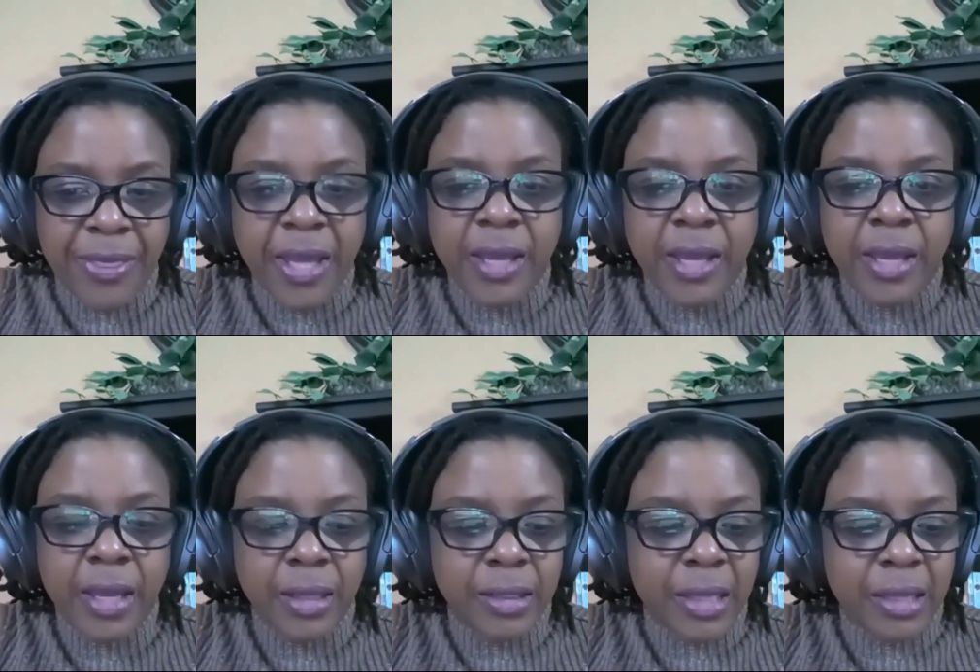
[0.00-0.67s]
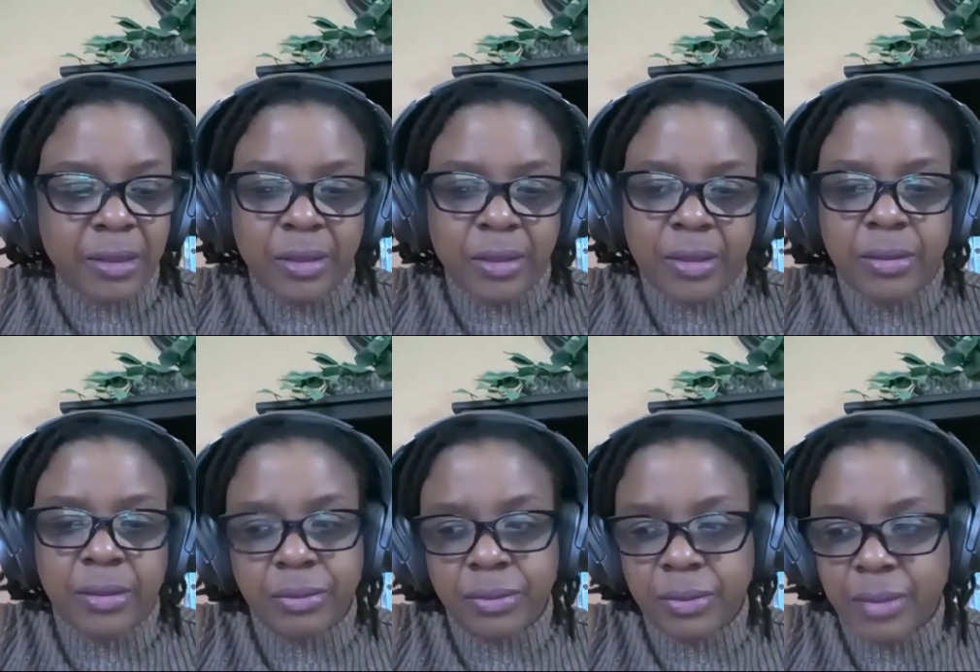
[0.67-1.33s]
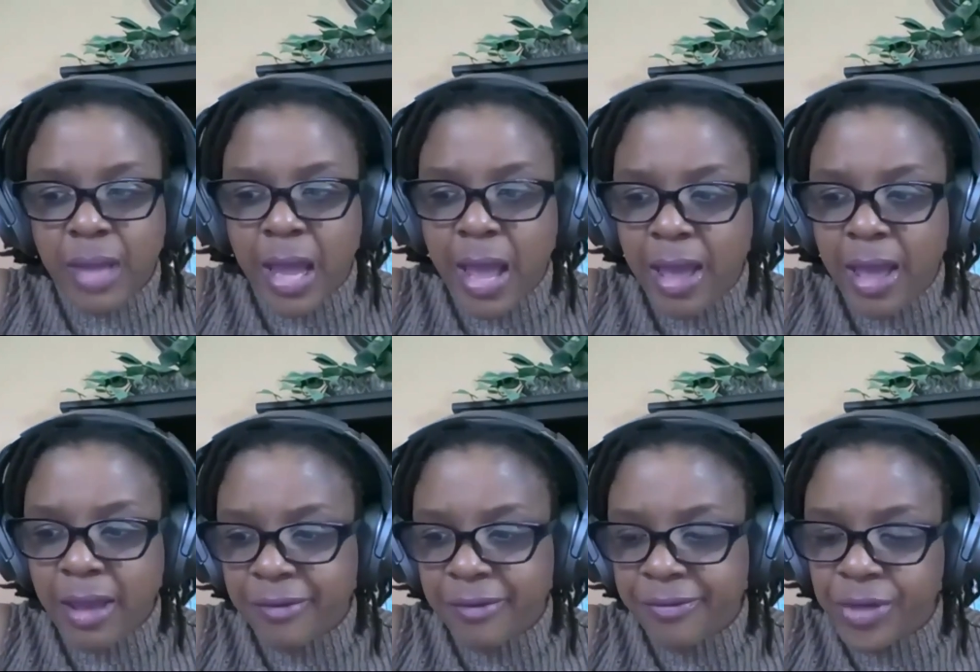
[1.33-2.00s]
thinking that, oh, I
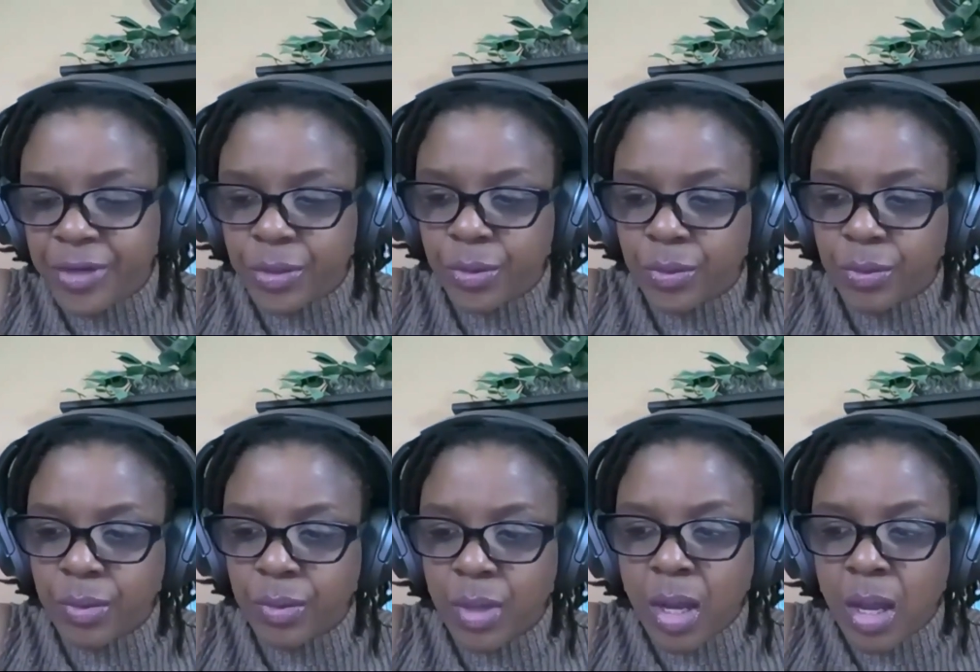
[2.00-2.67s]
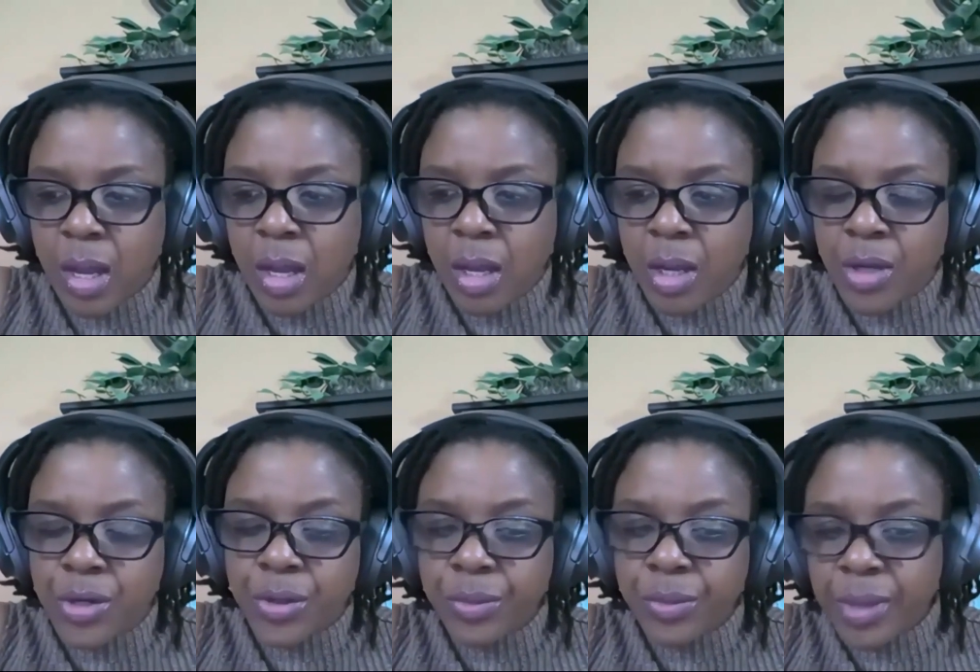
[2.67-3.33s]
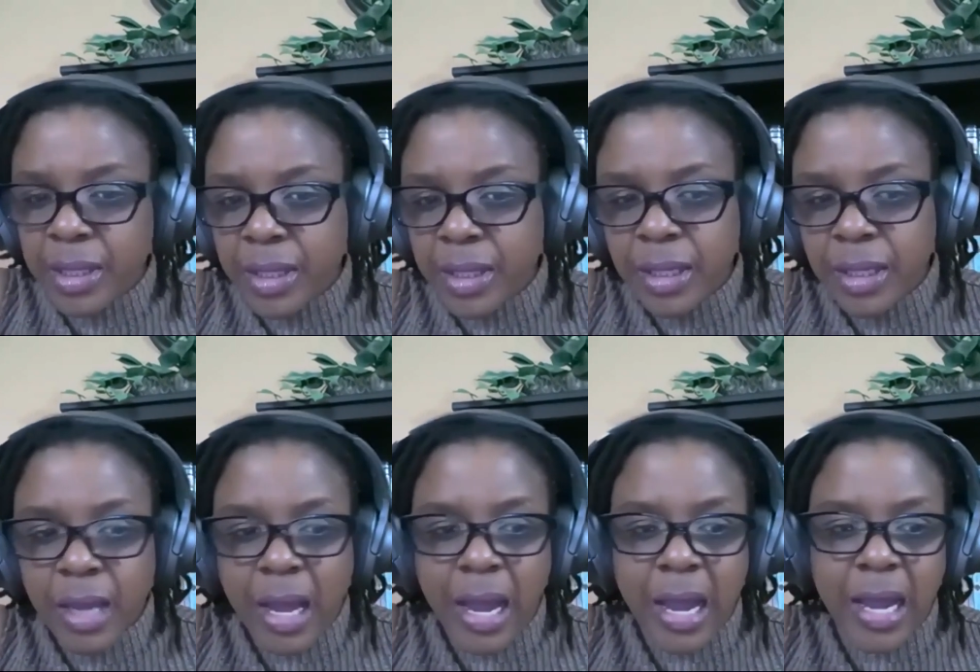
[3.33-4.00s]
have, you know, a degree.